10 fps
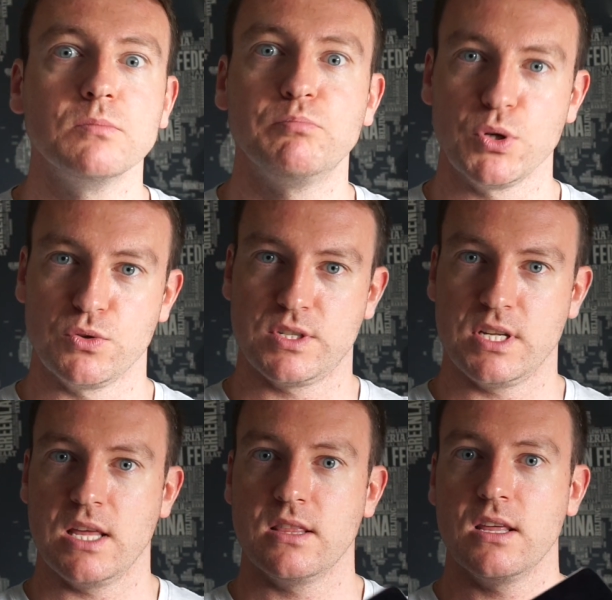boost
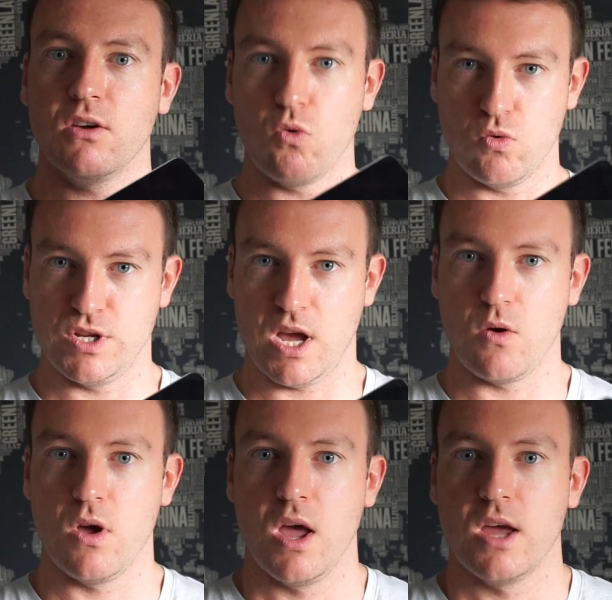in the
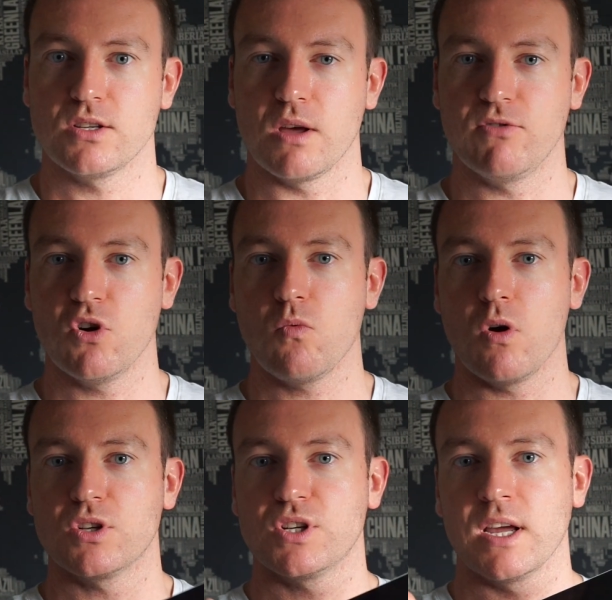audio. So if you're
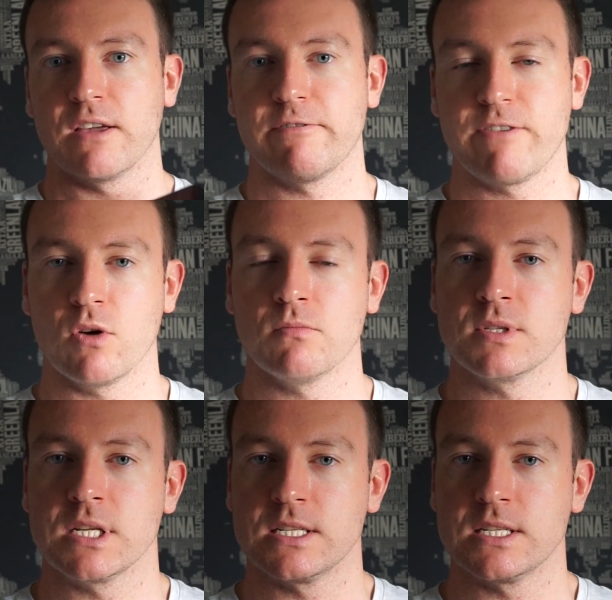watching films,